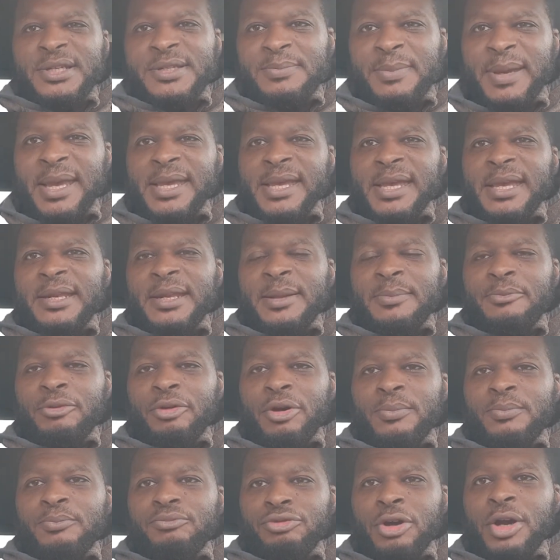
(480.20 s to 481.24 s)
making the
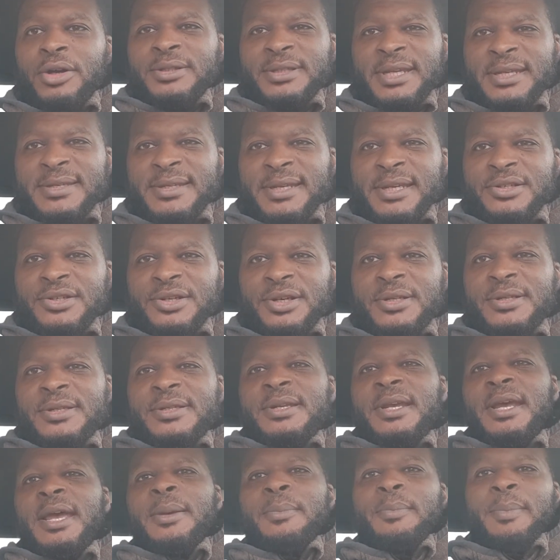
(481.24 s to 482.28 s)
wrong, wrong decisions.
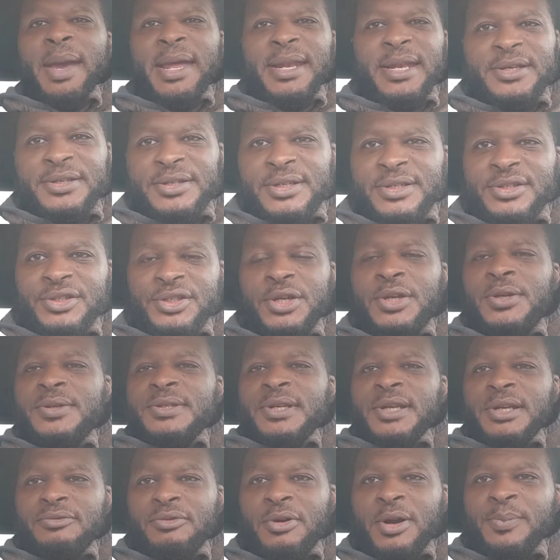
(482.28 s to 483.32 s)
Managers choosing
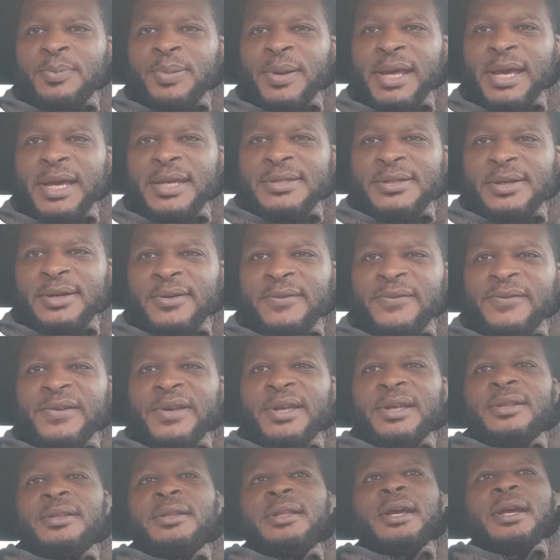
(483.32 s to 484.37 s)
the wrong players on the
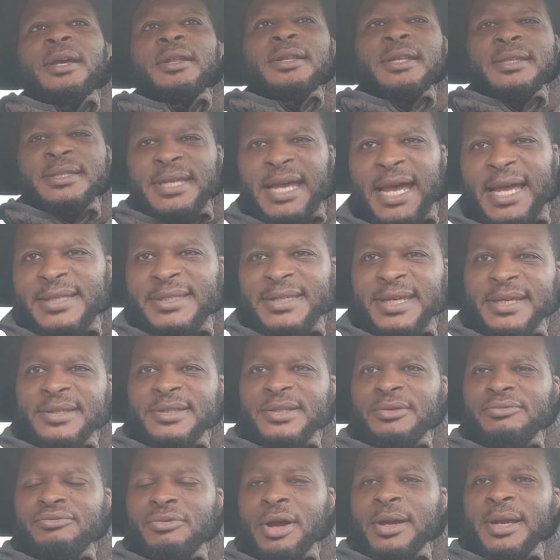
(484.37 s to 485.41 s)
field, the tactics are
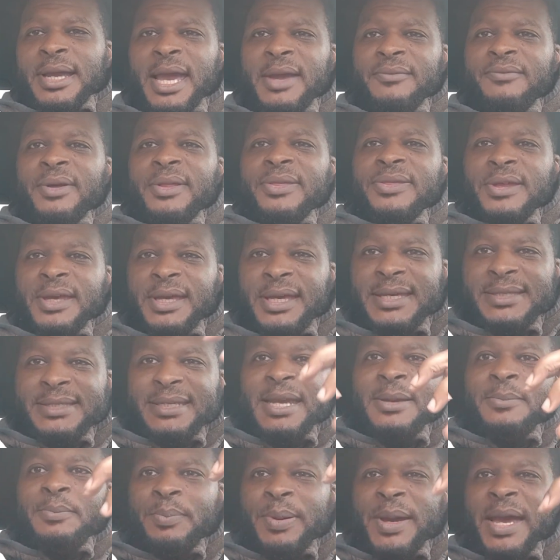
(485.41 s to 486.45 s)
wrong. Everything is
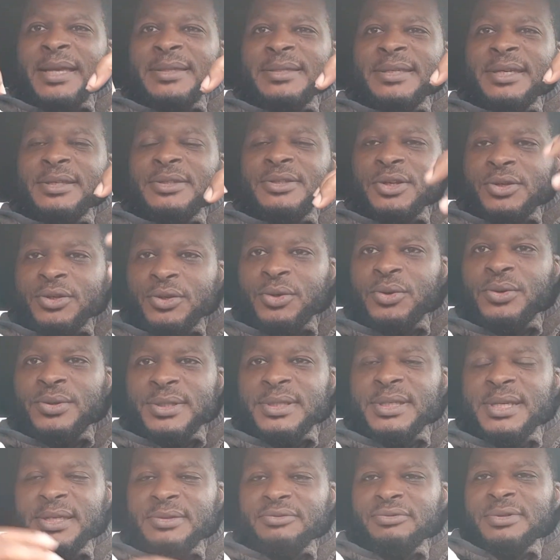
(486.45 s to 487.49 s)
impacting to cause
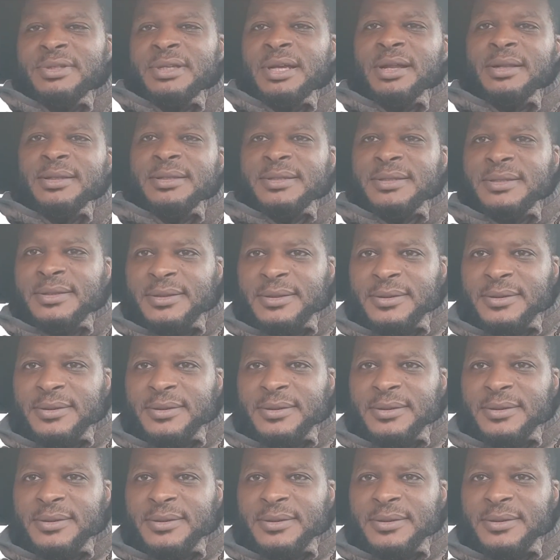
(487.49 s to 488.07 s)
these results.